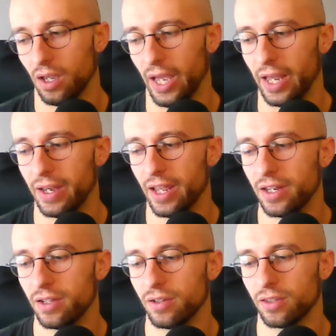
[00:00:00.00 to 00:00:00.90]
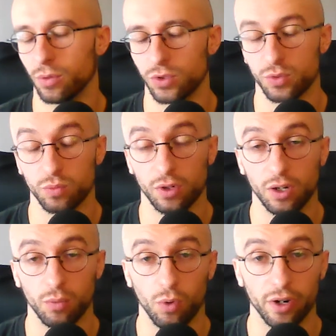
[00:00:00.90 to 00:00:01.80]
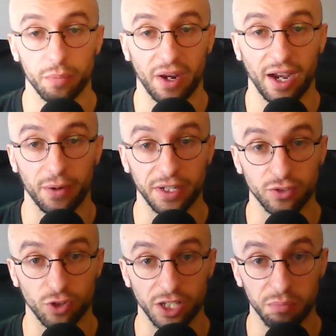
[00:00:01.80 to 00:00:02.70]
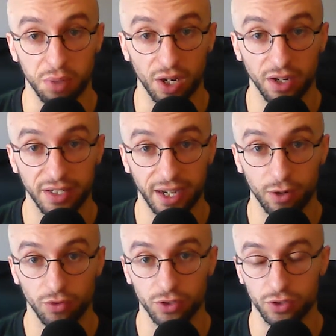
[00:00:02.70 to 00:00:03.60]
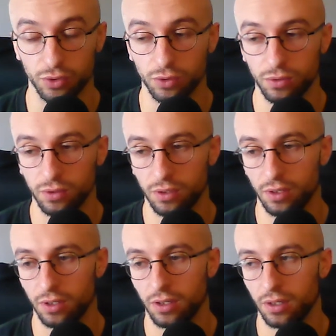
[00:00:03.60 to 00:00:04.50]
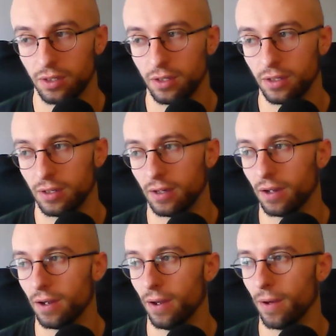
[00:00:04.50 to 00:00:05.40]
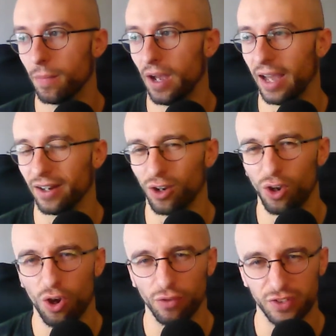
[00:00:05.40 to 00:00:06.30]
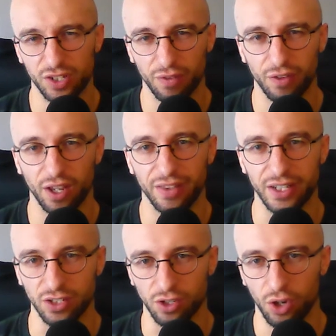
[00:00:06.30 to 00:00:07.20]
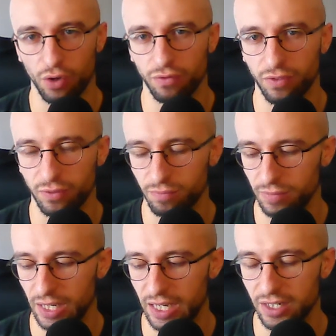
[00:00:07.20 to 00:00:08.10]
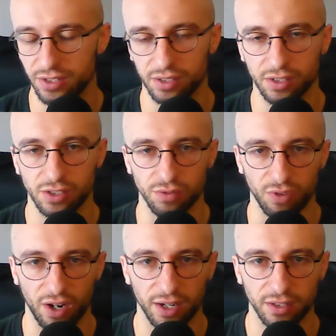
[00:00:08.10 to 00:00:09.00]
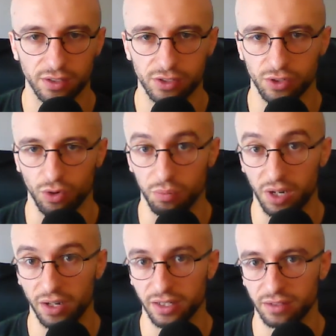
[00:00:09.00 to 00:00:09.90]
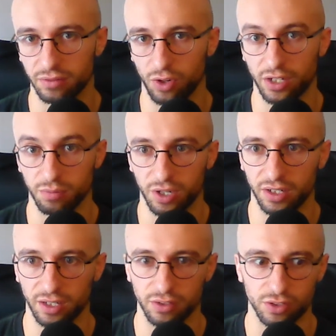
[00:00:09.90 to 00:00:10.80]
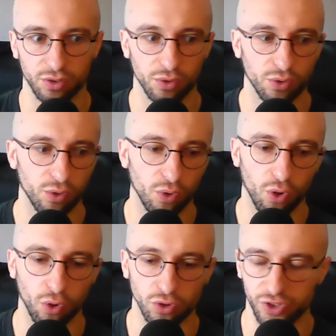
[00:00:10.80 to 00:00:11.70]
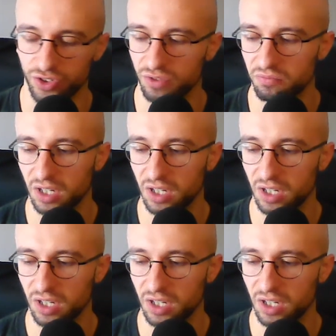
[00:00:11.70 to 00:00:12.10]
And then there was uh, one about how he tried to burn down the school. Um, and a lot of stuff like this, a lot of incidents of violence or burning, trying to burn down the school, or just